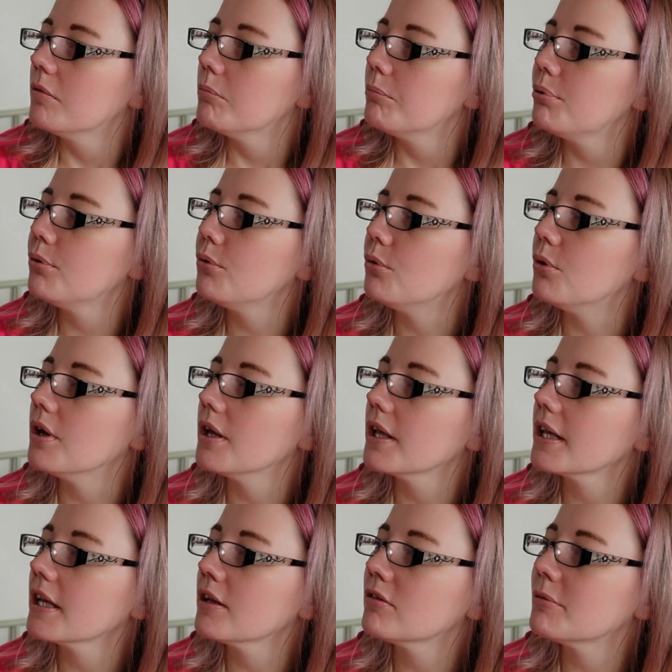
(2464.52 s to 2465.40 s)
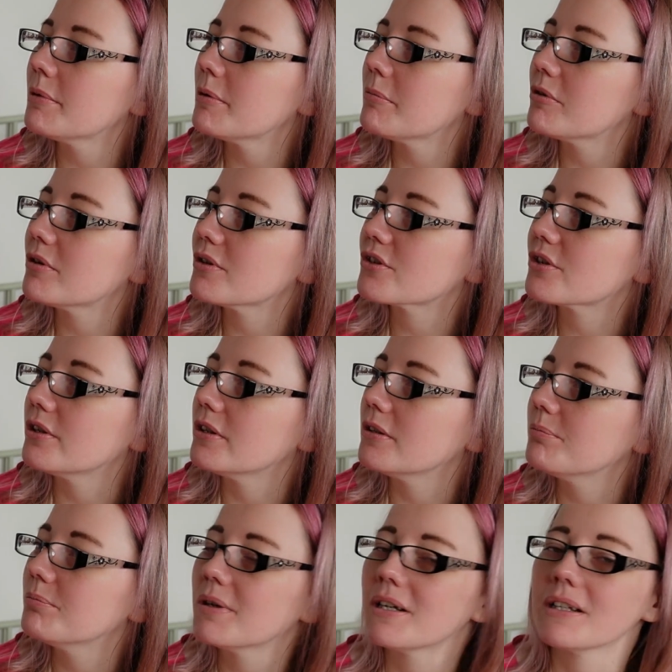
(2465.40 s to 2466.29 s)
Pooh, I can't remember what it's
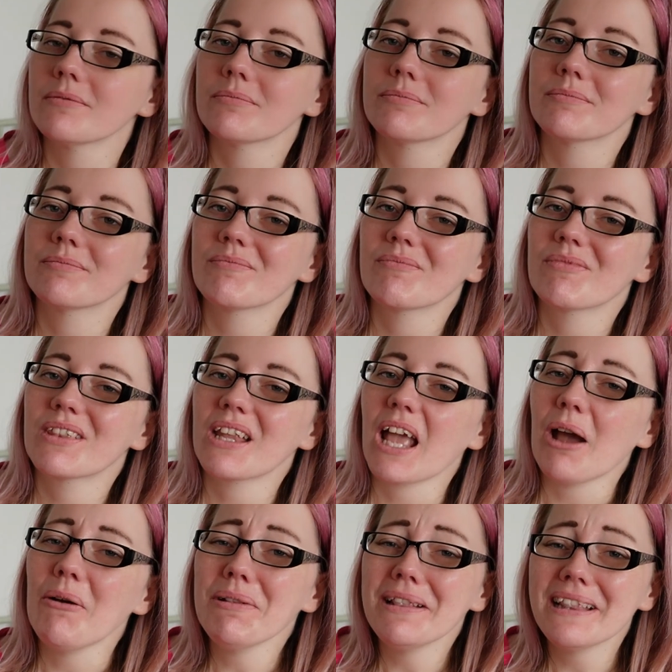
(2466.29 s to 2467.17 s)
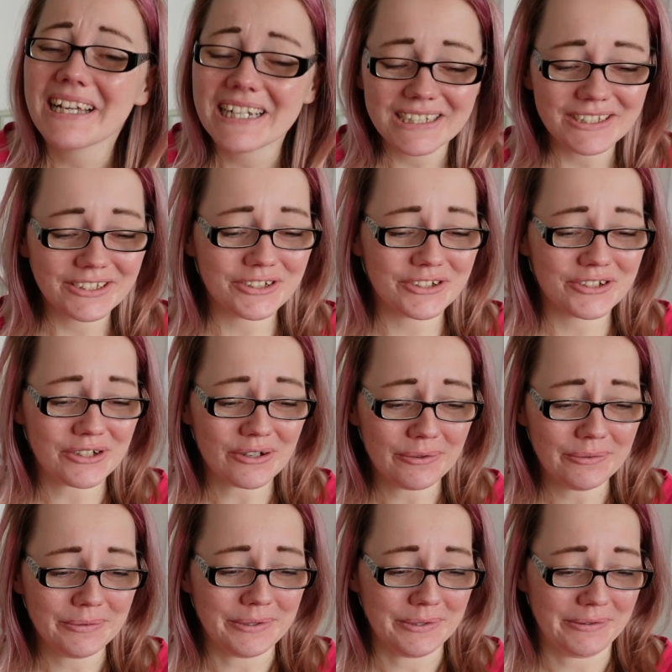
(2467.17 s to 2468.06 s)
called, but I would like to
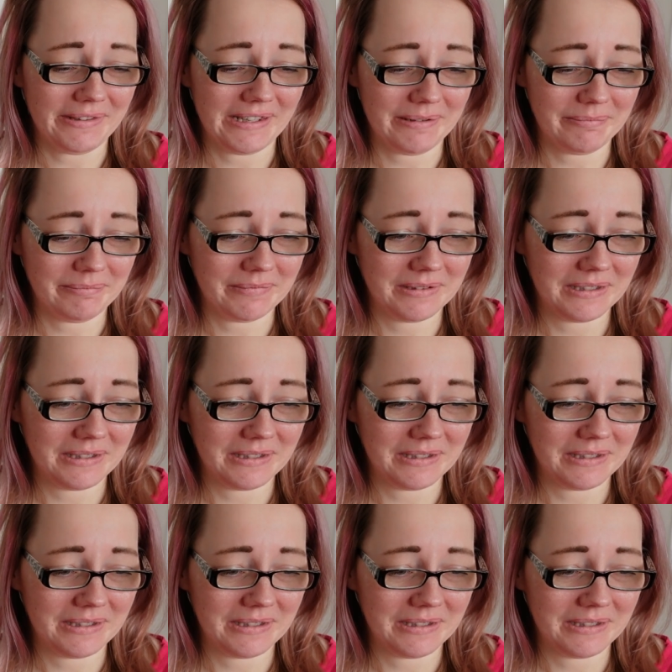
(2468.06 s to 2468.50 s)
show you then.